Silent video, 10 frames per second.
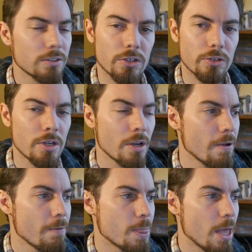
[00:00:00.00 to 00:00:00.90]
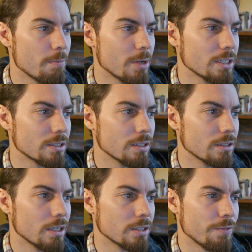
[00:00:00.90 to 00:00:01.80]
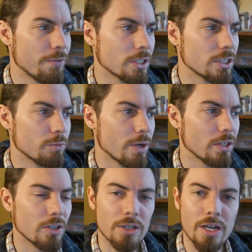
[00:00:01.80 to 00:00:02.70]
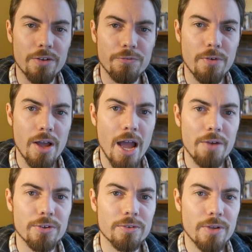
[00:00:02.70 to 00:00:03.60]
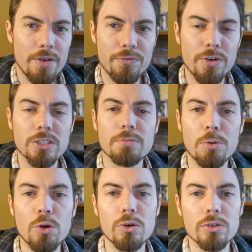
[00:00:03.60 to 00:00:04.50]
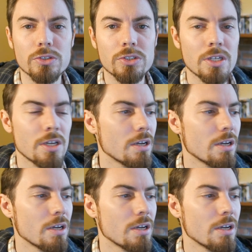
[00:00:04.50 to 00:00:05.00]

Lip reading: So that means that it's a function where you can kind of have the function pause